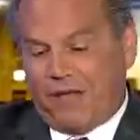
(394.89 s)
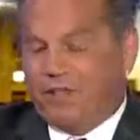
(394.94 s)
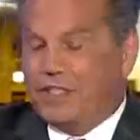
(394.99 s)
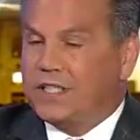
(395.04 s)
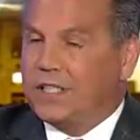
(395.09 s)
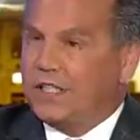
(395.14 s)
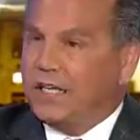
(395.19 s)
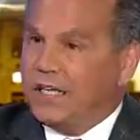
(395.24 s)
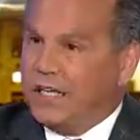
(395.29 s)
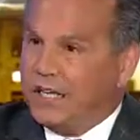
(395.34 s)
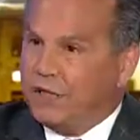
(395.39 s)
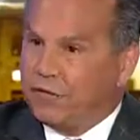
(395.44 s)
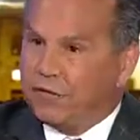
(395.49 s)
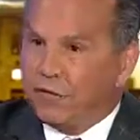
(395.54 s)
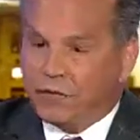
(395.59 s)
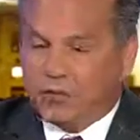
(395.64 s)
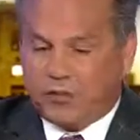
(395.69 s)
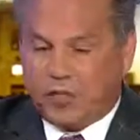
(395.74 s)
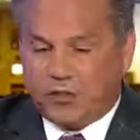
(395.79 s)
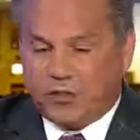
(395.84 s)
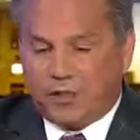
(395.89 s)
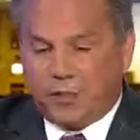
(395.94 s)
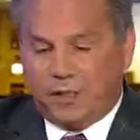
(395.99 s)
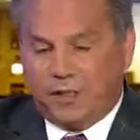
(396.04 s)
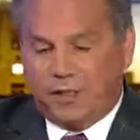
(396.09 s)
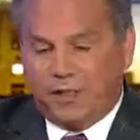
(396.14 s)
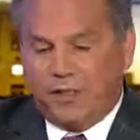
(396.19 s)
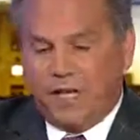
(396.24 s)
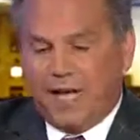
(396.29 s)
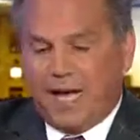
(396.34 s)
haven't done an infrastructure
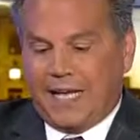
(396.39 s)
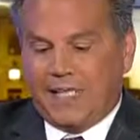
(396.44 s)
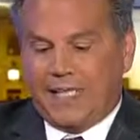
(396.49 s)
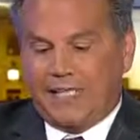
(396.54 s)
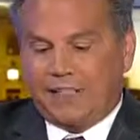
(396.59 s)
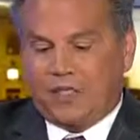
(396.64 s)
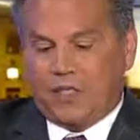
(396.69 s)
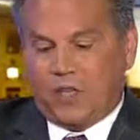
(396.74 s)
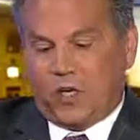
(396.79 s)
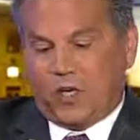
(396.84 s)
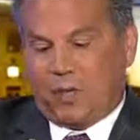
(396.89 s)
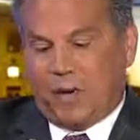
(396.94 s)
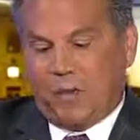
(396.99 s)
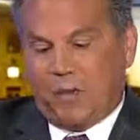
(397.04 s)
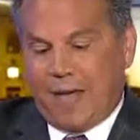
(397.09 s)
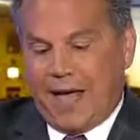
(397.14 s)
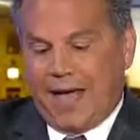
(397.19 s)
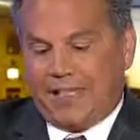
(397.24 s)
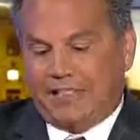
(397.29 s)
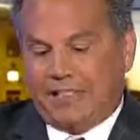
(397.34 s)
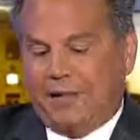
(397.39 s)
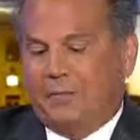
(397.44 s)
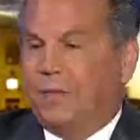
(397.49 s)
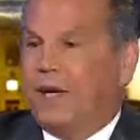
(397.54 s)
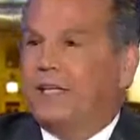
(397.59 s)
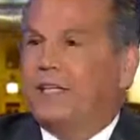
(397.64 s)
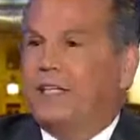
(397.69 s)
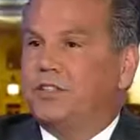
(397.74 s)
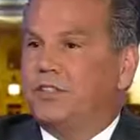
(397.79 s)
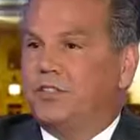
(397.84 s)
bill. I'd like to talk about passing
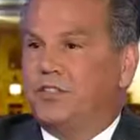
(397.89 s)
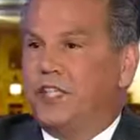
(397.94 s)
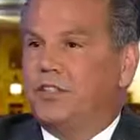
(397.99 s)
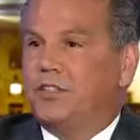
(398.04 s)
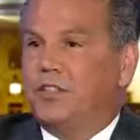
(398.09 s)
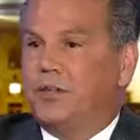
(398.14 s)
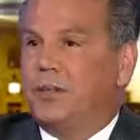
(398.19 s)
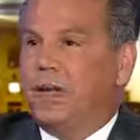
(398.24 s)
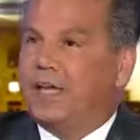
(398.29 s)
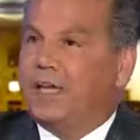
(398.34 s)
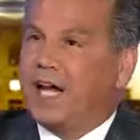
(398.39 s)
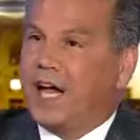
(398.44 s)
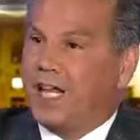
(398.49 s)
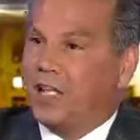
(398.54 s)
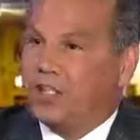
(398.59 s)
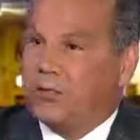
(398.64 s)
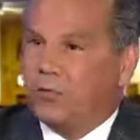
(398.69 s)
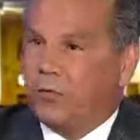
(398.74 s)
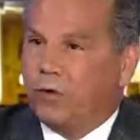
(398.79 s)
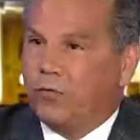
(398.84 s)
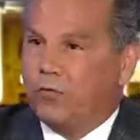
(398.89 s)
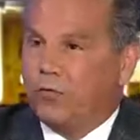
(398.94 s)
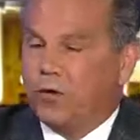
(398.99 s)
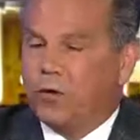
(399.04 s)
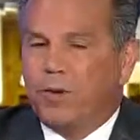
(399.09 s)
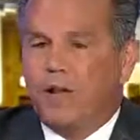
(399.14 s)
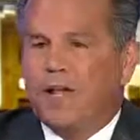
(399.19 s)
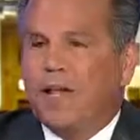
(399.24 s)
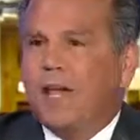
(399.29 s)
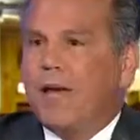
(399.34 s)
my legislation to make college more
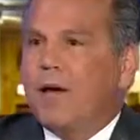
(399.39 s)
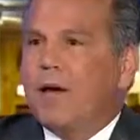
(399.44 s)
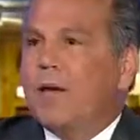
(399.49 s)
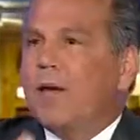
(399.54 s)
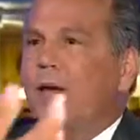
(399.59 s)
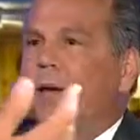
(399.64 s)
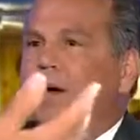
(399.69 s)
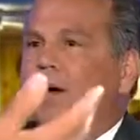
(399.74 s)
affordable. So then, why